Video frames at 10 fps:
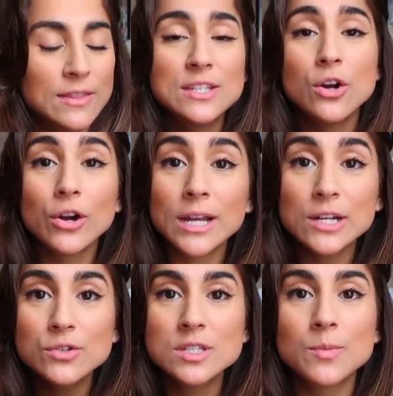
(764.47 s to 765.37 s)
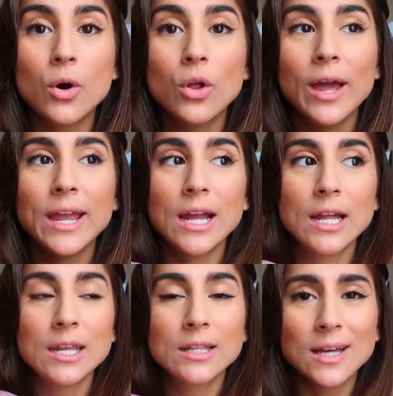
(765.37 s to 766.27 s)
These are an extra small,
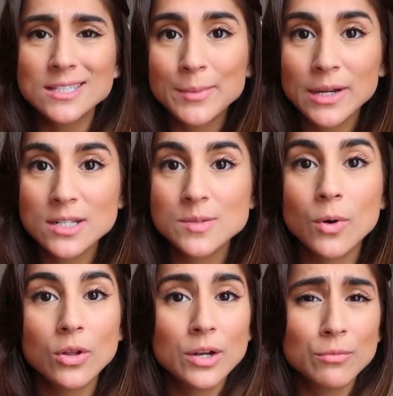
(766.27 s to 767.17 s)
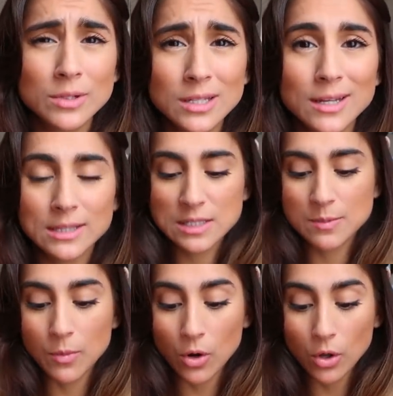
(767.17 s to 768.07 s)
and last time I got a small, and I really like the
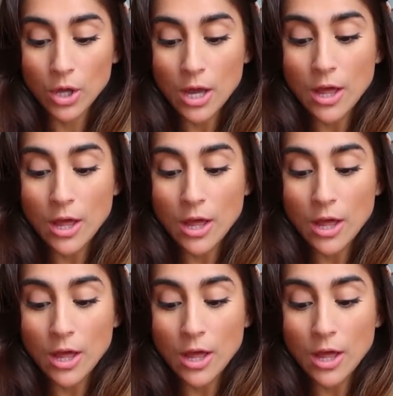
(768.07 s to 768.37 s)
small.